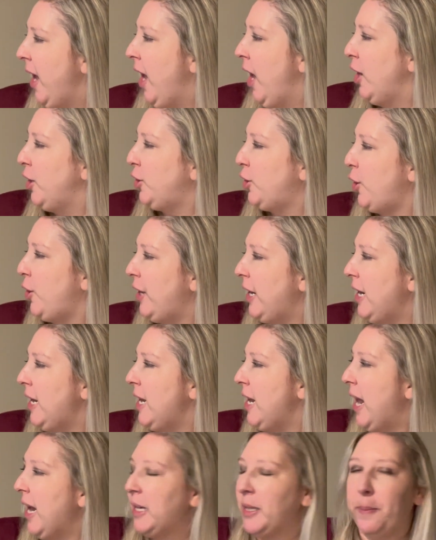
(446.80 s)
So the
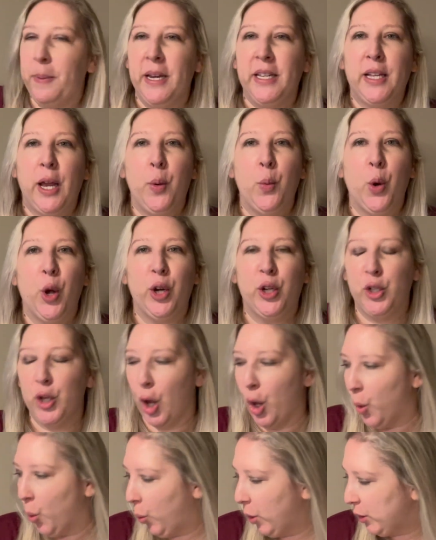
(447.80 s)
next piece I worked
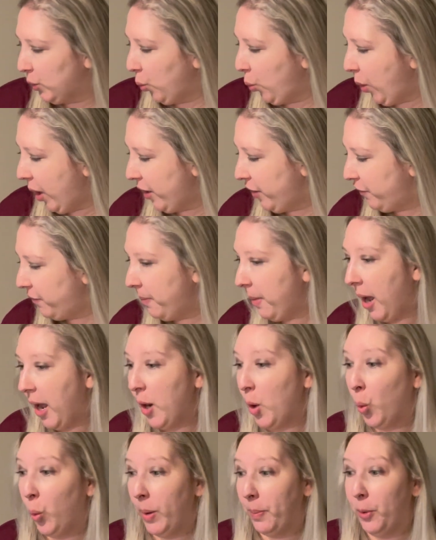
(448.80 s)
on was one of my
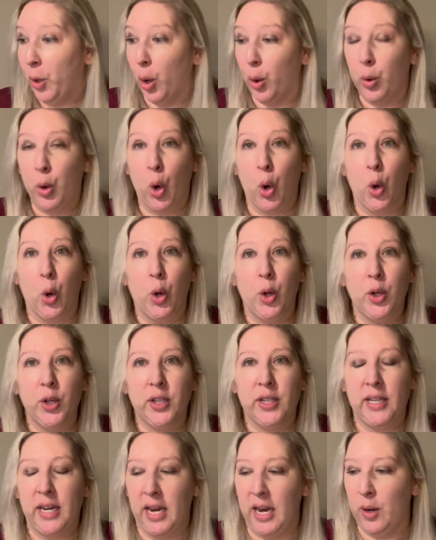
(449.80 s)
Whitgo
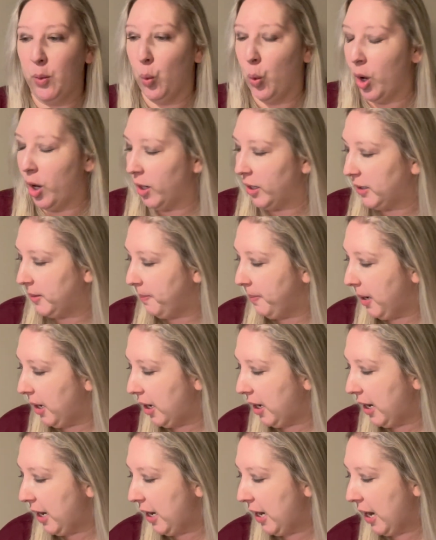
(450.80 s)
calls. It was
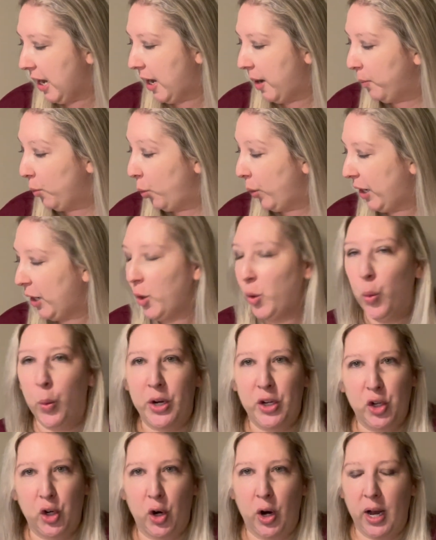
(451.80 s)
my Wicked
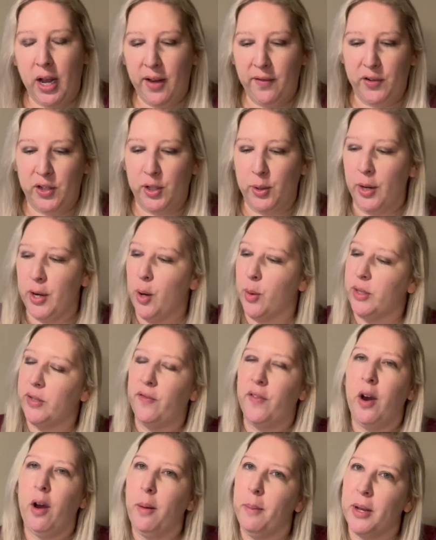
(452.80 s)
Witchcraft. So I know it's
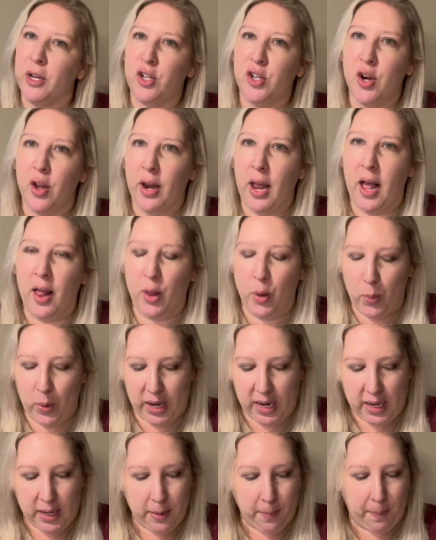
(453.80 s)
very much not
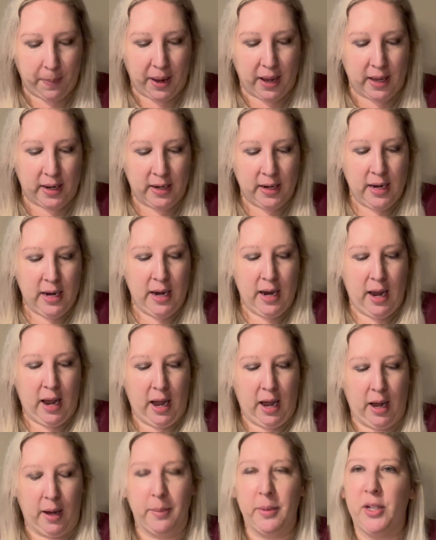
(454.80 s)
Halloween, but
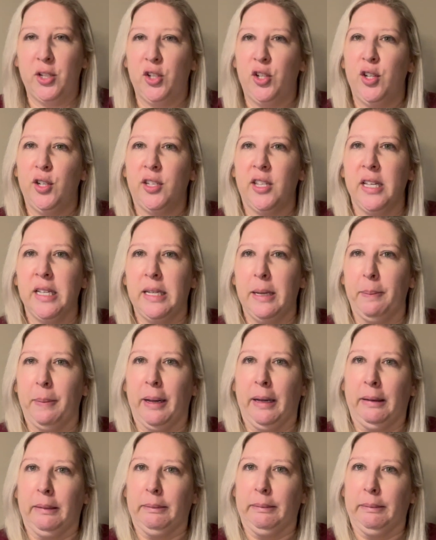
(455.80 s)
excuse the zipper.